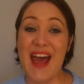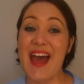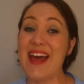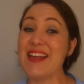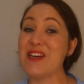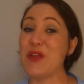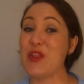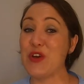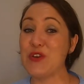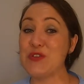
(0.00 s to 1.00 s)

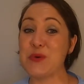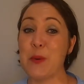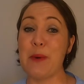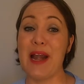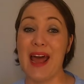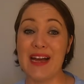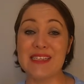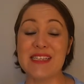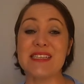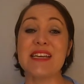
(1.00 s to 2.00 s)
And those who are
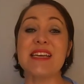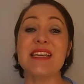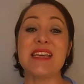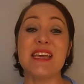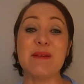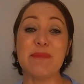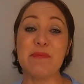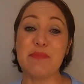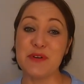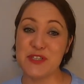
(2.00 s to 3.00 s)
reluctant,
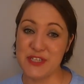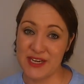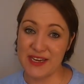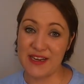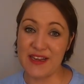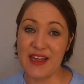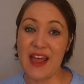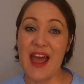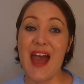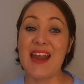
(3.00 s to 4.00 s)
keep pushing
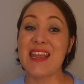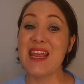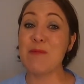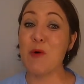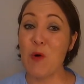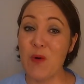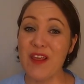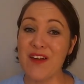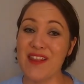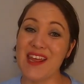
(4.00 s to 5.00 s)
and keep
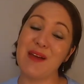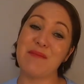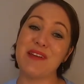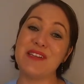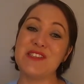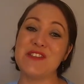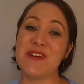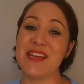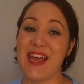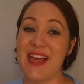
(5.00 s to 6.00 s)
calling on them
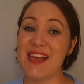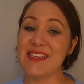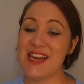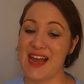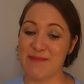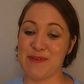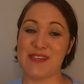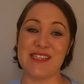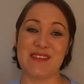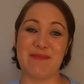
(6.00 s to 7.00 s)
to engage and
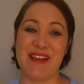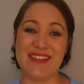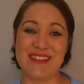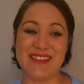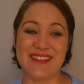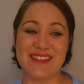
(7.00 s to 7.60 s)
participate.